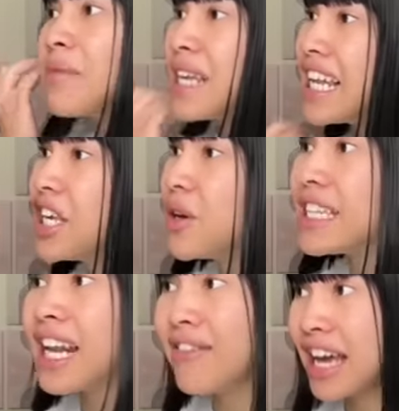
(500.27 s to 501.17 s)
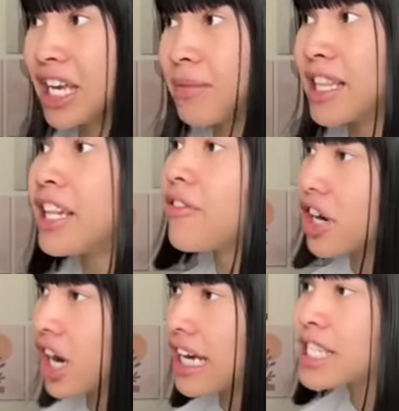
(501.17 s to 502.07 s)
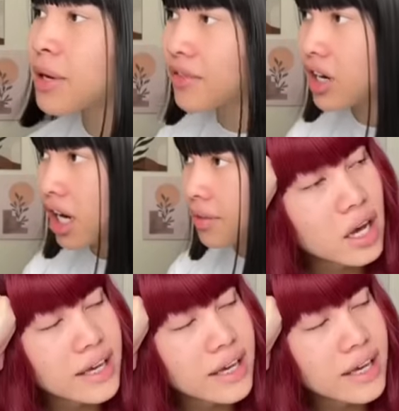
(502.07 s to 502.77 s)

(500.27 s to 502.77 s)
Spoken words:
I'm telling you, and then I vacuumed, and then I forgot. Guess what I forgot?